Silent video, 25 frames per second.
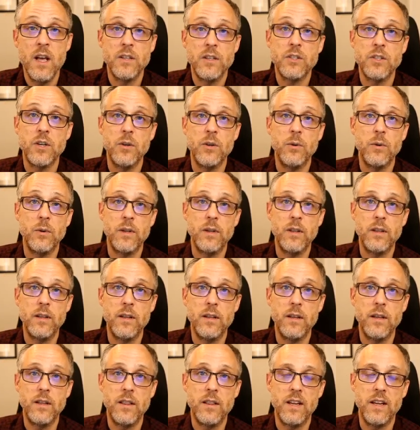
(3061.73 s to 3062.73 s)
So
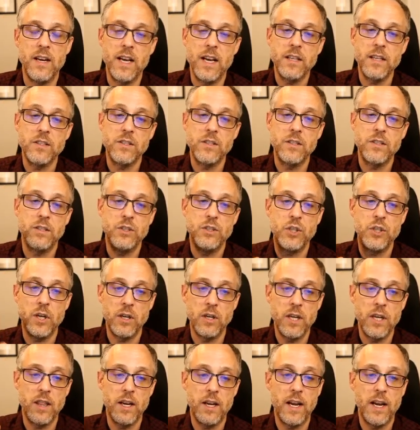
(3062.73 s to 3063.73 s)
the next
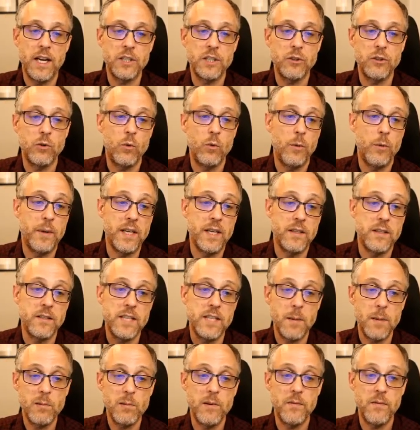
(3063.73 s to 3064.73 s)
chunk of the lecture will be in a
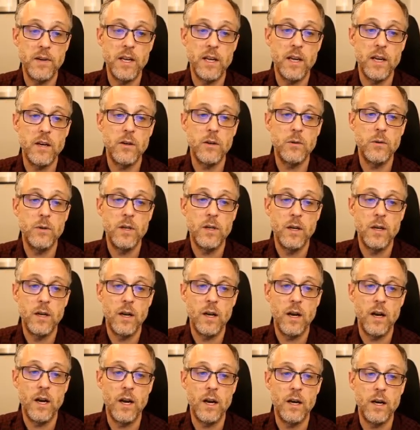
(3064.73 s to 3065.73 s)
separate video.
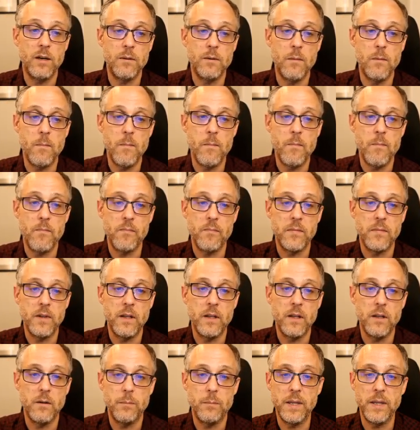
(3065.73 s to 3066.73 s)

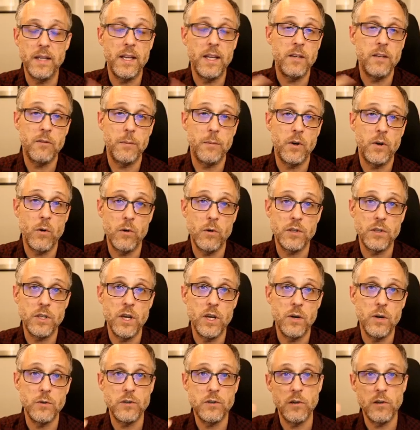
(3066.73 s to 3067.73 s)
It'll be linked from the course
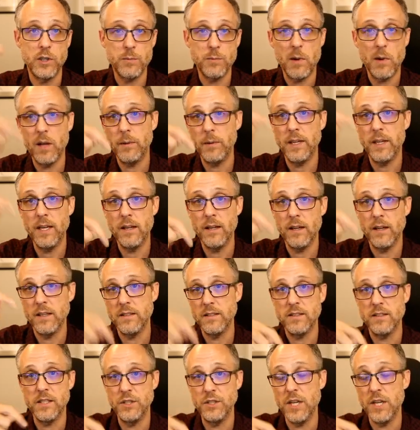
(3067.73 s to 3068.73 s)
notes, or it's probably a
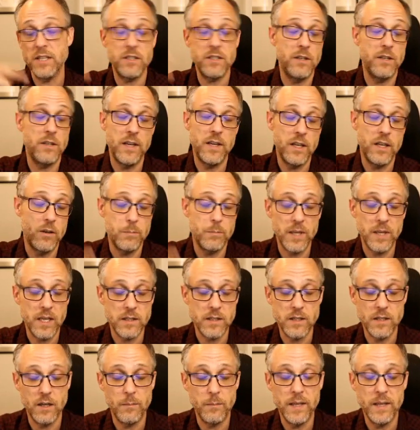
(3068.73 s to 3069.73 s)
suggested video
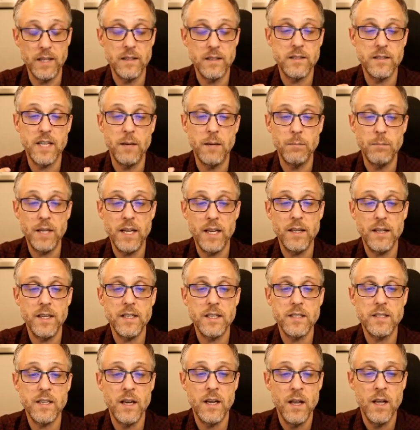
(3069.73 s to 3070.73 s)
because it'll be in the same
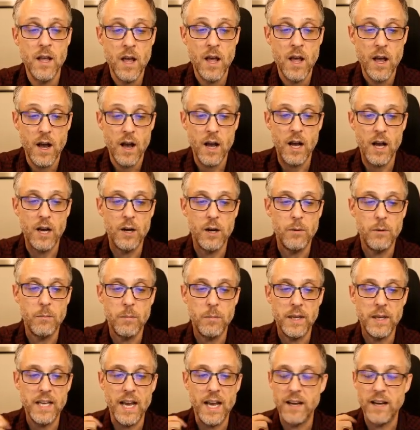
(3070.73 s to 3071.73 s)
playlist.
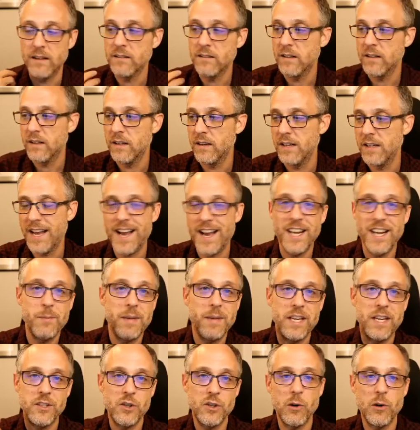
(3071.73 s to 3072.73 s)
But yeah, 9
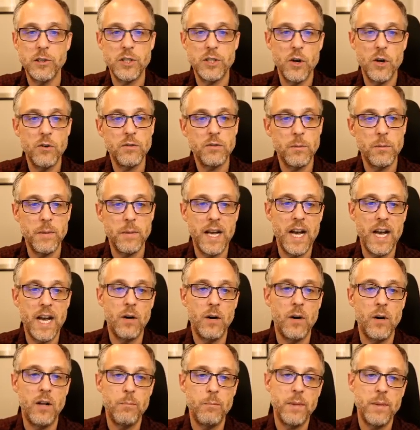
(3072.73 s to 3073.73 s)
minutes or so from
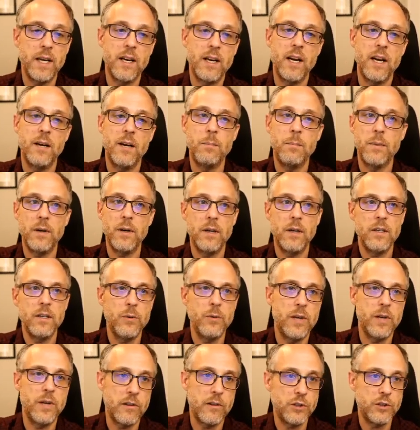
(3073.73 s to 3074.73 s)
now, I'll pick up,
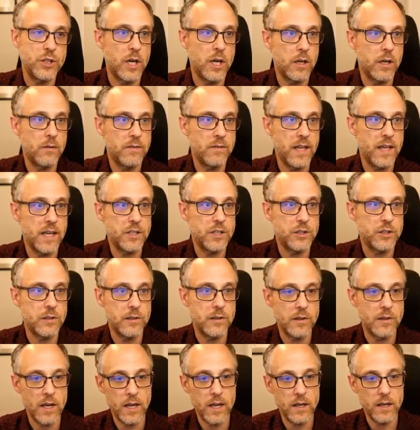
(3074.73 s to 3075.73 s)
do another chunk of
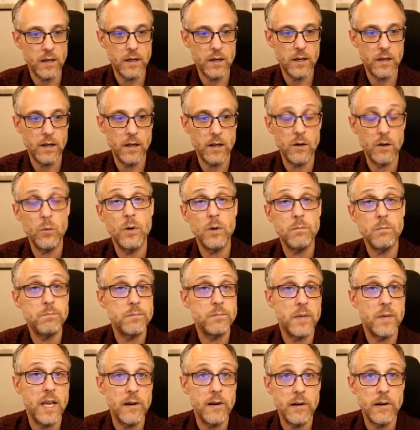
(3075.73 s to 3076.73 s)
lecture, and we'll
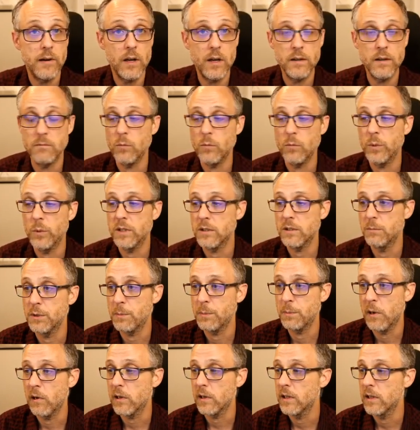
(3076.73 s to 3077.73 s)
carry on with some
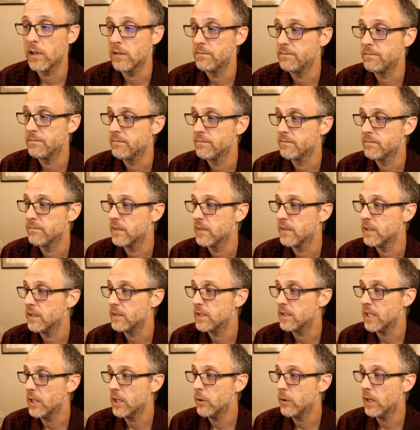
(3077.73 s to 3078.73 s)
Spark.
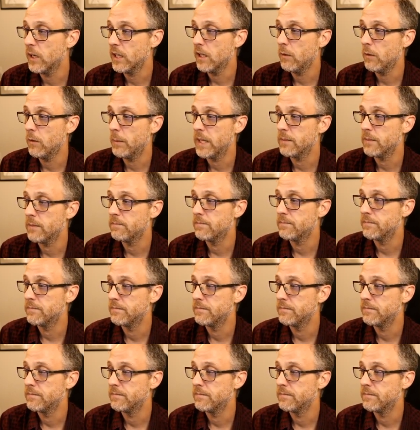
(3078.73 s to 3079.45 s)
See you in a little bit.